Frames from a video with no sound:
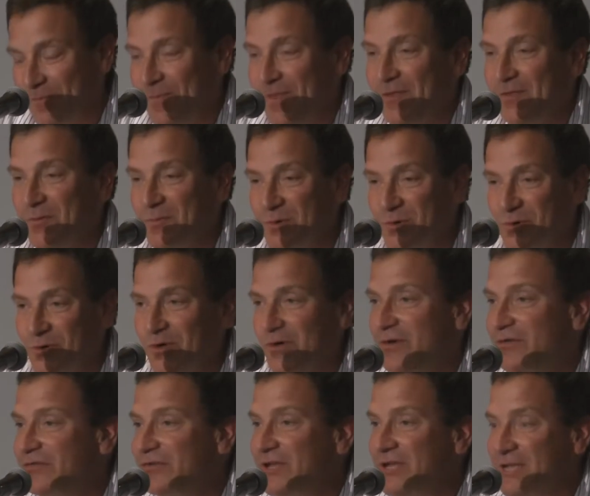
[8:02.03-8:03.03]
And the
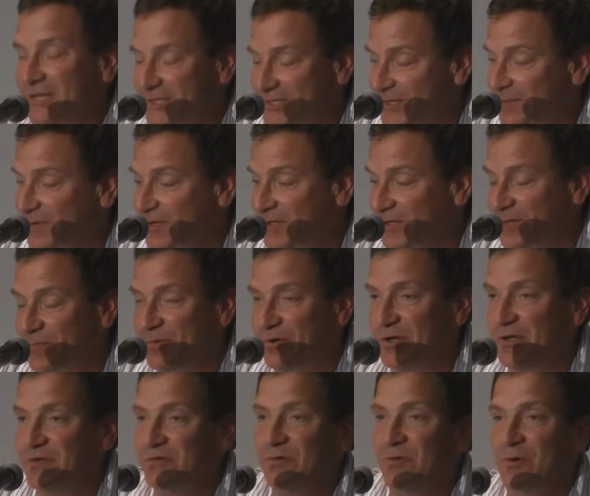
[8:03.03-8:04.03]
manure is typically
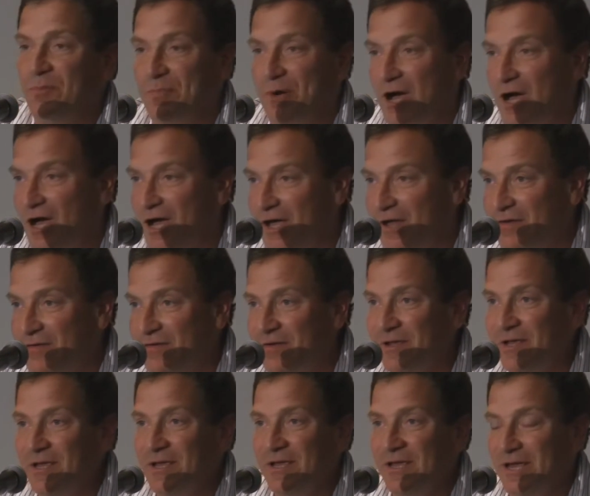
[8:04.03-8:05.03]
put into a pond,
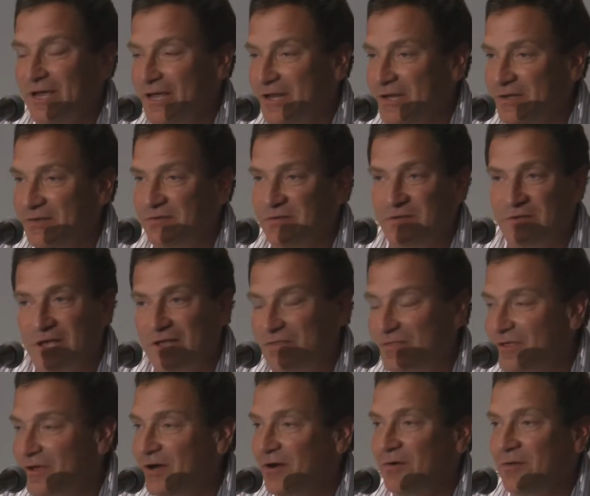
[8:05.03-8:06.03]
and it's
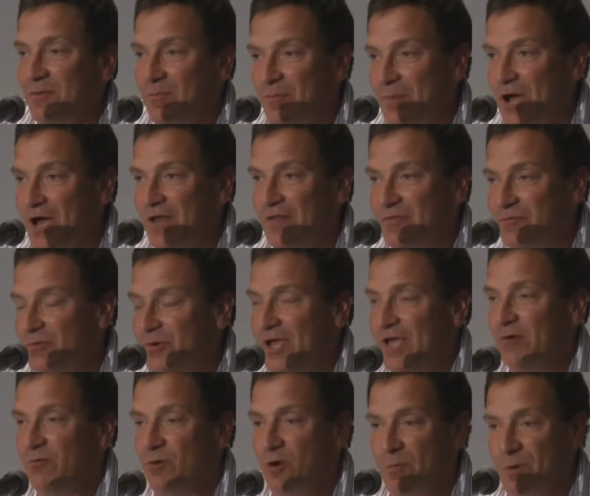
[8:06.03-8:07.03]
let there in the pond through
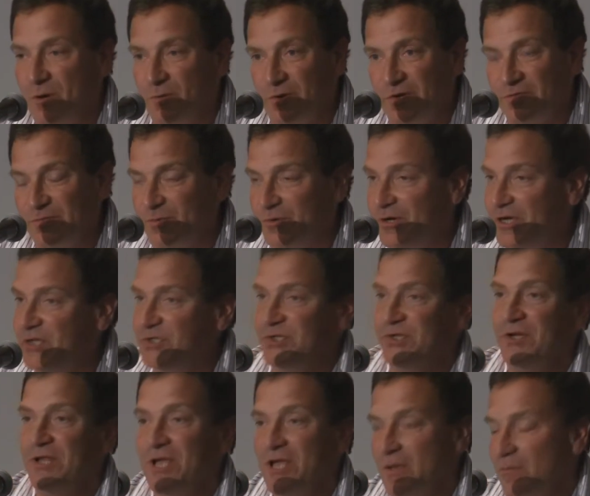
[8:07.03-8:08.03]
anaerobic
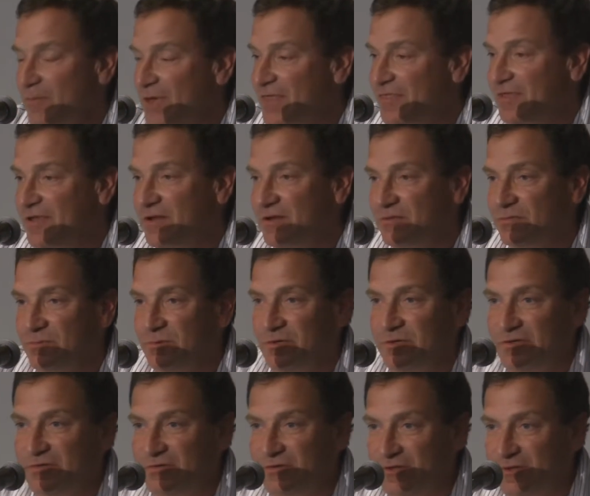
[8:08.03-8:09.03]
respiration. Methane is
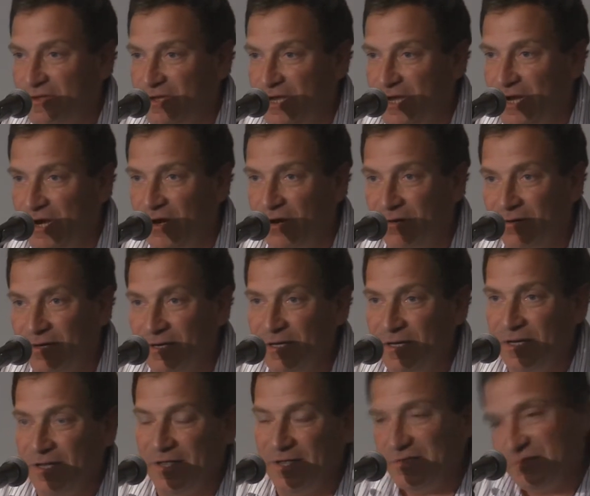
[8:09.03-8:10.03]
released in the air.
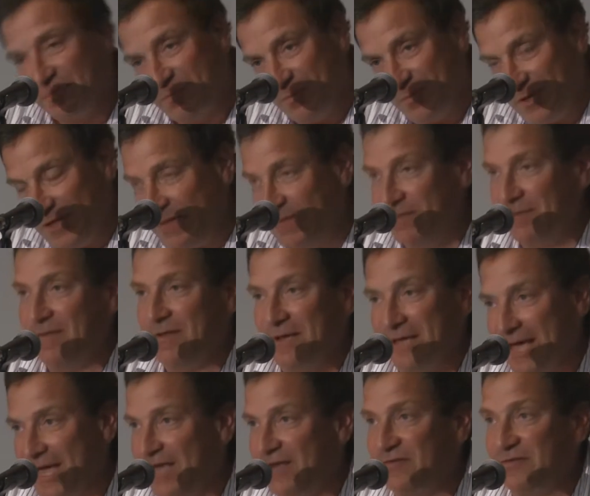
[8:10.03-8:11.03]
That's been the
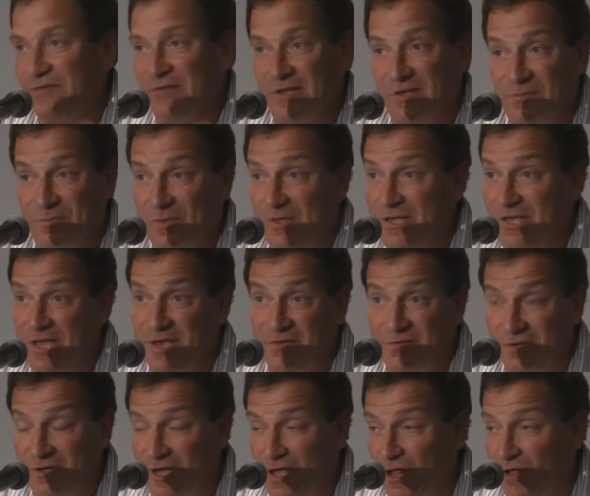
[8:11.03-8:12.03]
case, and that's been the
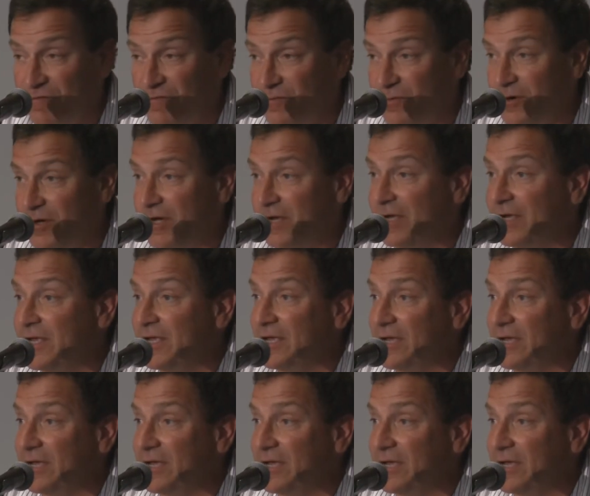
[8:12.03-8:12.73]
case in California.